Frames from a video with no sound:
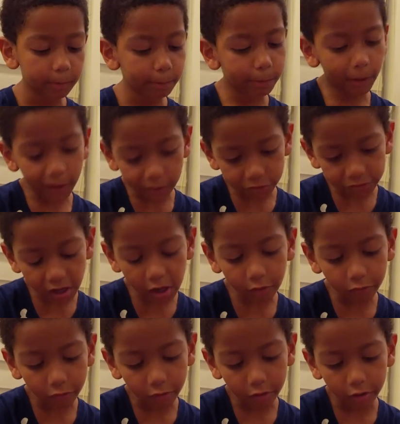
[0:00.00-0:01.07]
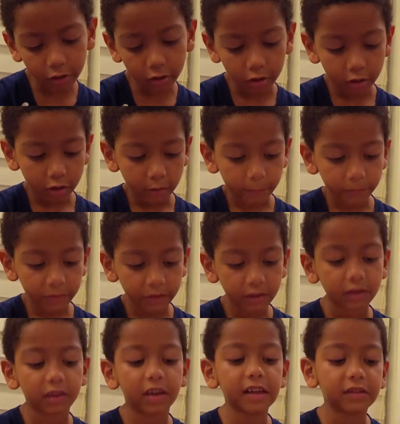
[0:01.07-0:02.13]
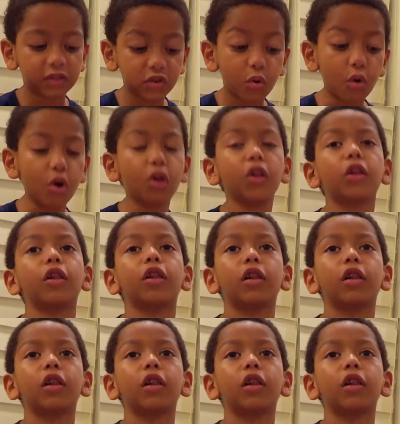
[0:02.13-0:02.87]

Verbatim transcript: by yourself, in school,